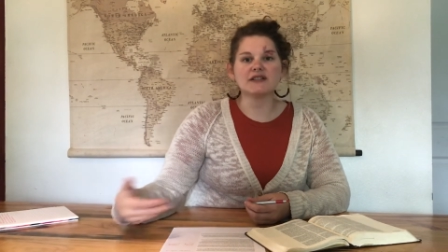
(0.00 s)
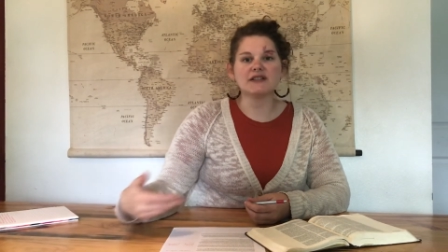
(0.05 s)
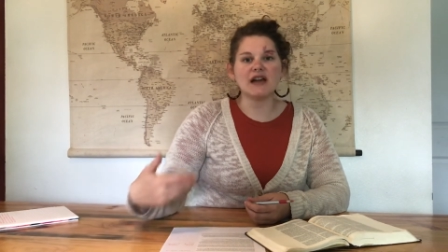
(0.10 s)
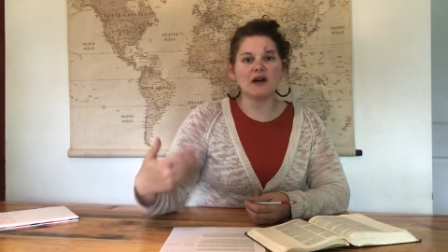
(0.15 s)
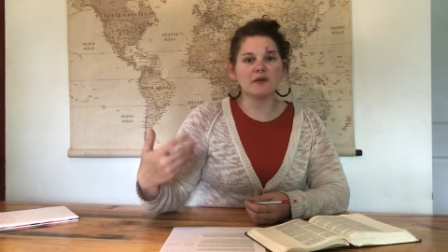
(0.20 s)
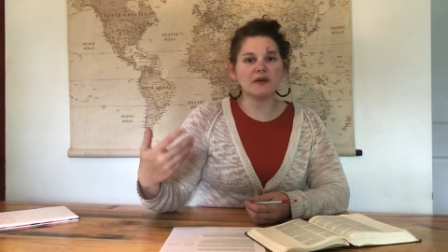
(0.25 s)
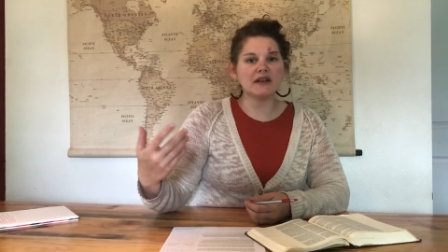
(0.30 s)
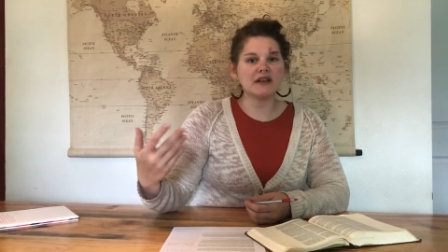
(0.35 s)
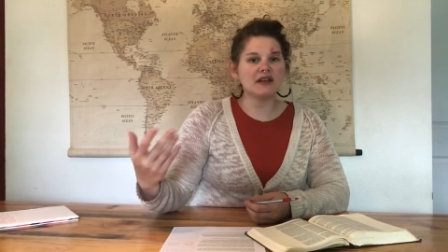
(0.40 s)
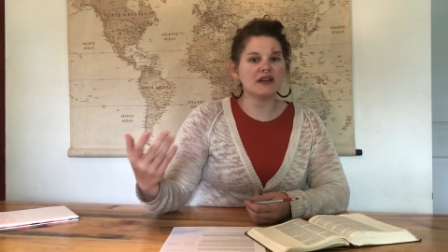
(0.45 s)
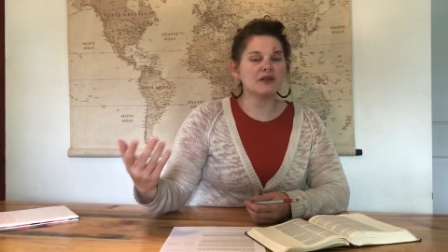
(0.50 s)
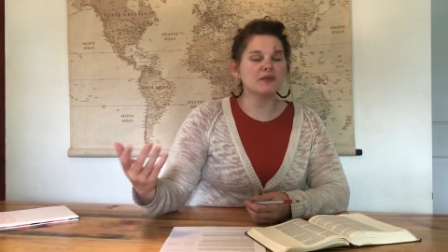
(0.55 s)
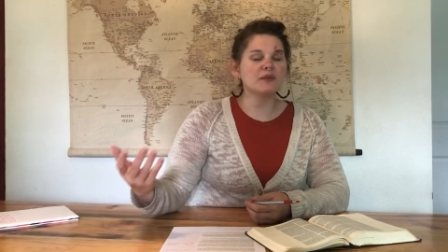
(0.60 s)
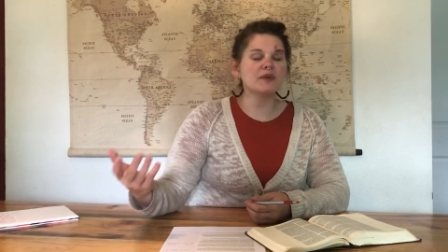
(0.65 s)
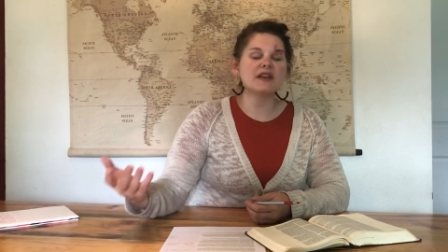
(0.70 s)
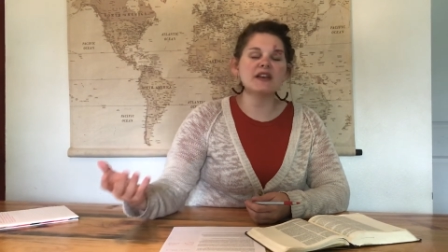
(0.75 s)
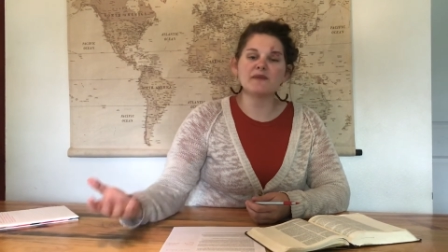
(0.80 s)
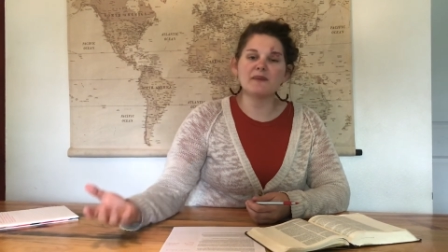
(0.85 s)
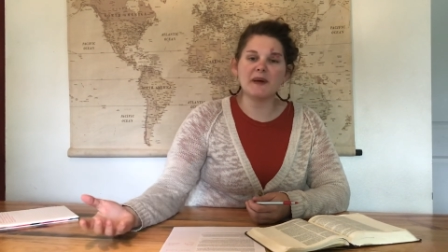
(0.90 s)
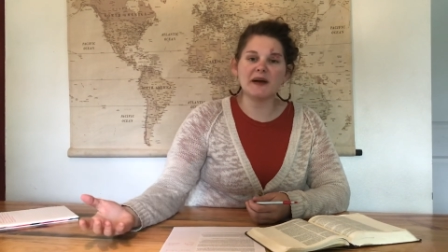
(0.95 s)
how we could we
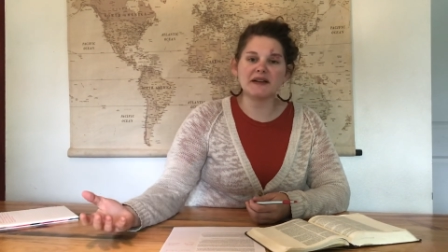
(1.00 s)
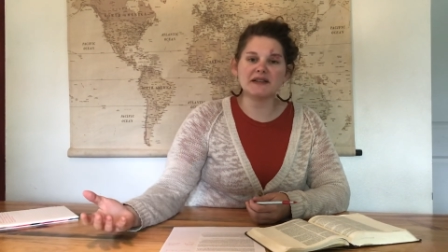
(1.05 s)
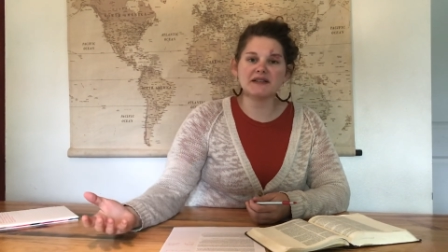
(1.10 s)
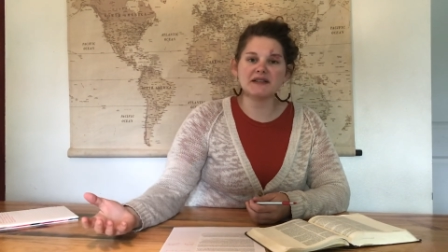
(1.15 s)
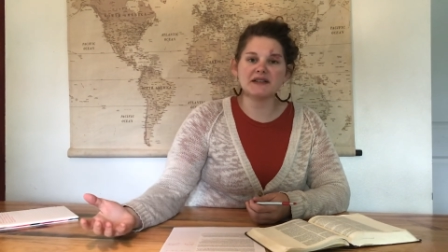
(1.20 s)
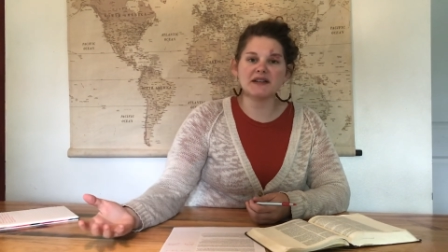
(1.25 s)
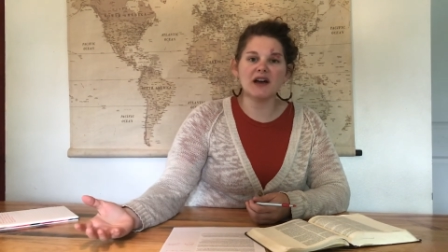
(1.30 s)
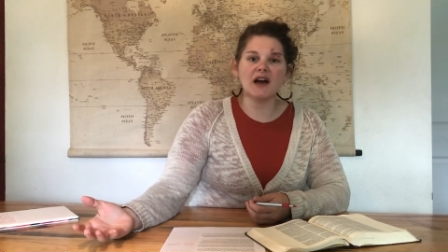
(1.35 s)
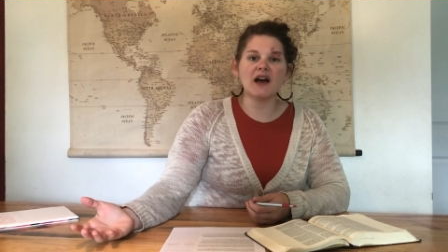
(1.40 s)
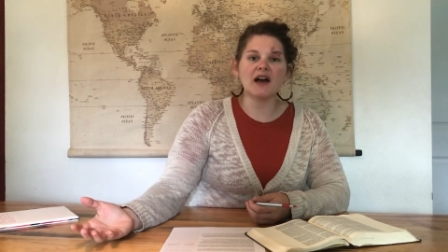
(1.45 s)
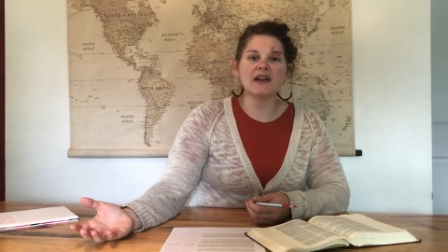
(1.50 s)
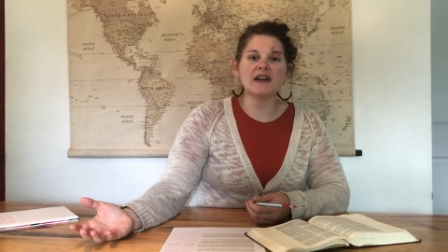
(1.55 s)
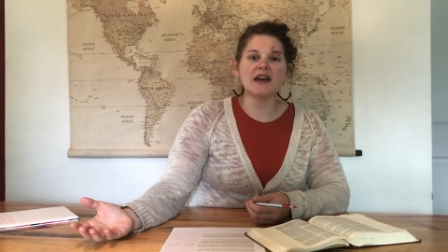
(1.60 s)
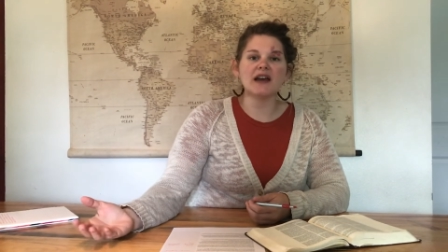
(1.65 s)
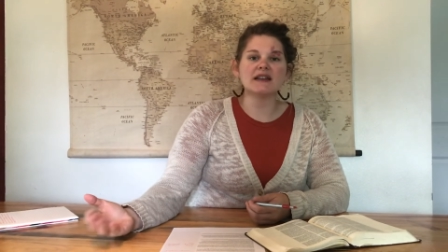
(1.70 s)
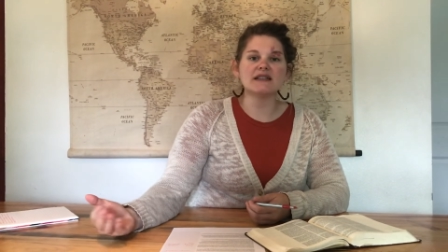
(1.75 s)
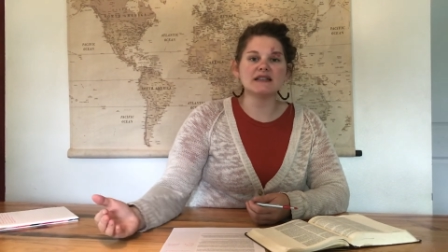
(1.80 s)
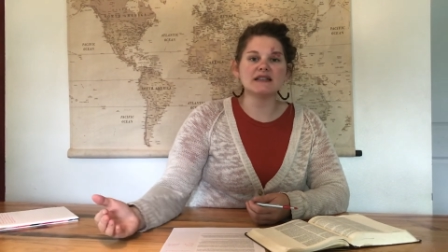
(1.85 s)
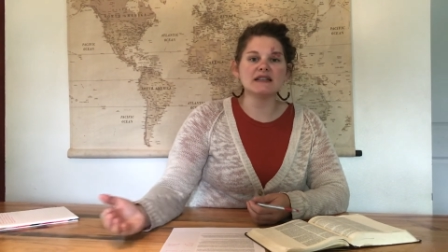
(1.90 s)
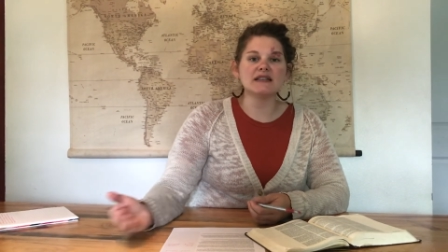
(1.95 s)
give back to God
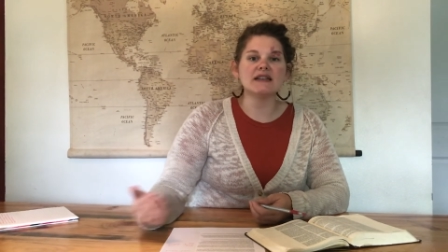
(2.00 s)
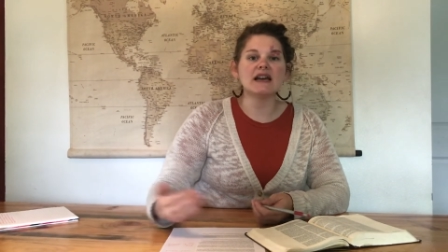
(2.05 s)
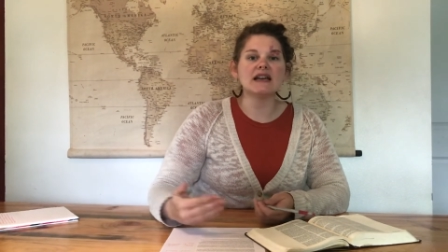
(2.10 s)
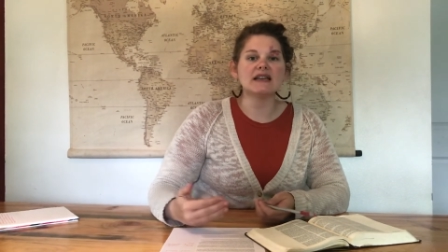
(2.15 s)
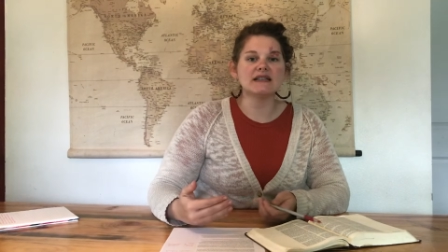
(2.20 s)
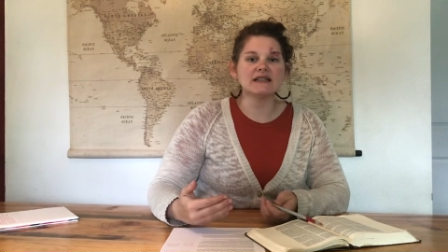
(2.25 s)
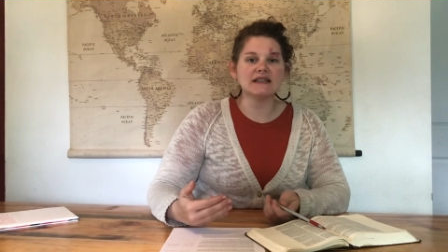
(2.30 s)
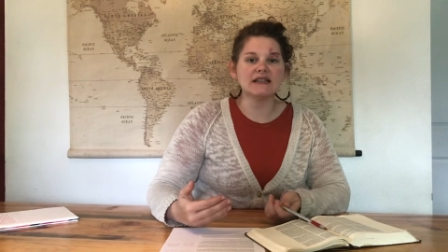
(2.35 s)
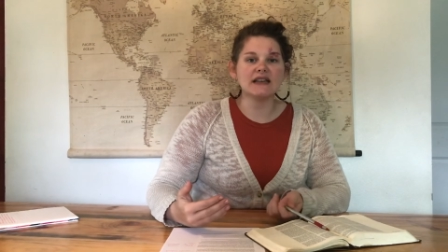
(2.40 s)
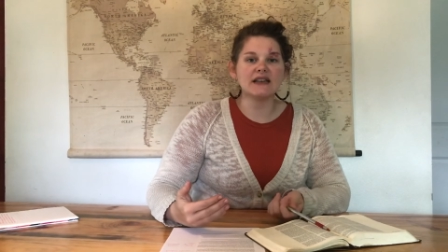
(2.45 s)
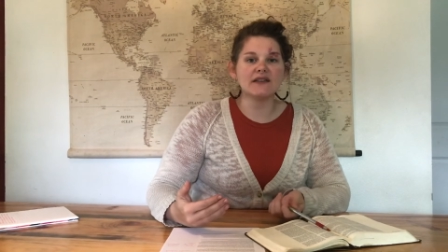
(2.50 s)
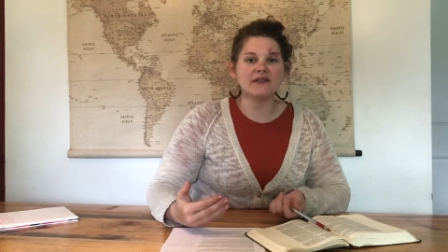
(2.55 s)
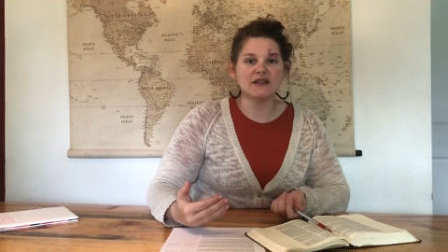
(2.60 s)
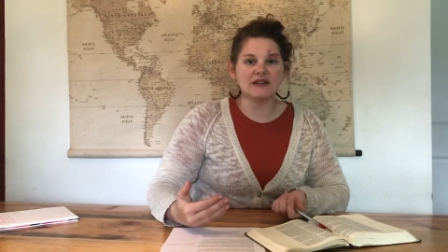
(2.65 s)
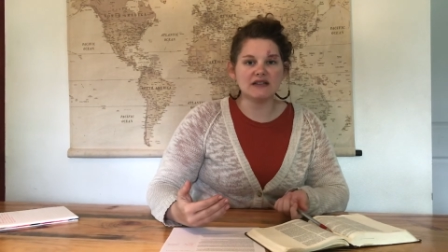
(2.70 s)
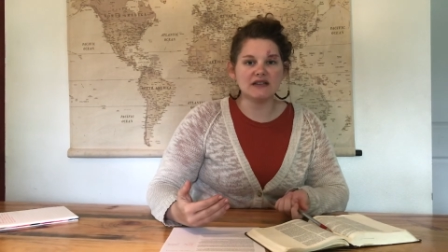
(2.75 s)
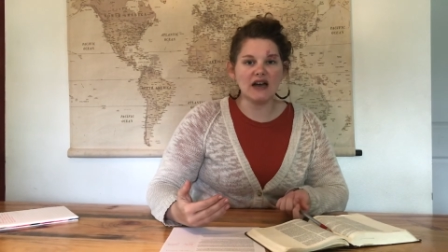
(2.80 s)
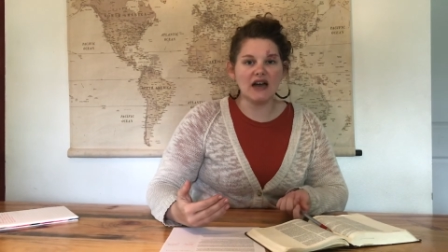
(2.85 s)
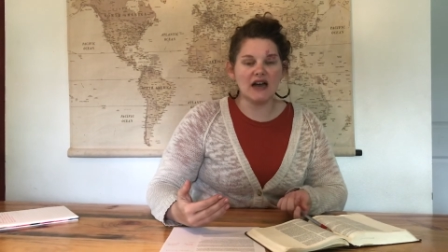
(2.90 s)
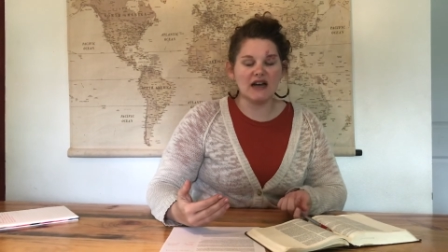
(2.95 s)
as He has given
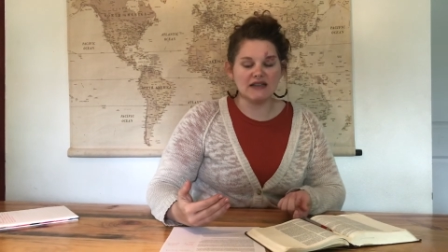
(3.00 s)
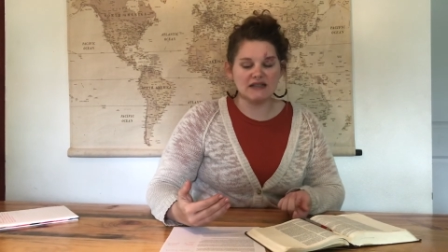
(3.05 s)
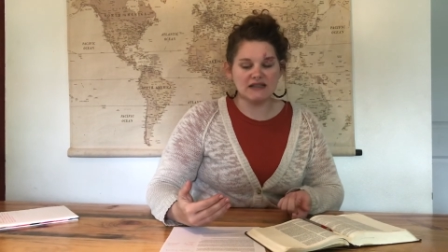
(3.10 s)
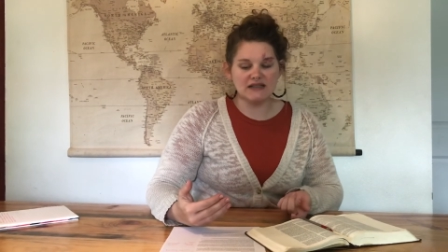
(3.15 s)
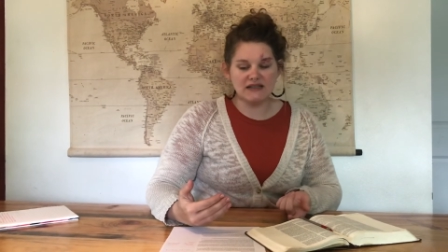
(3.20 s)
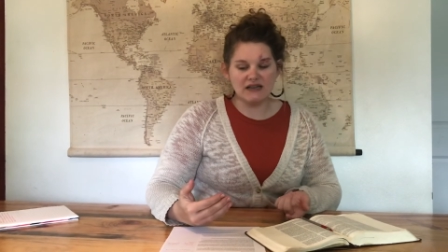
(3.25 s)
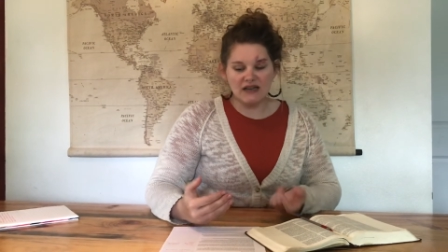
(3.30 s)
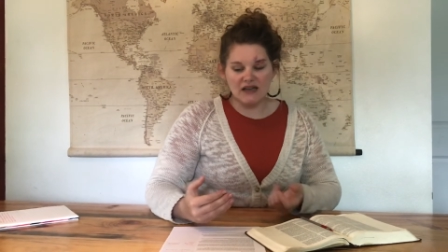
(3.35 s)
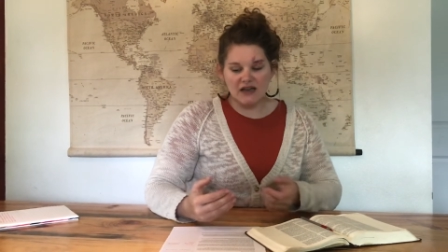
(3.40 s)
to us,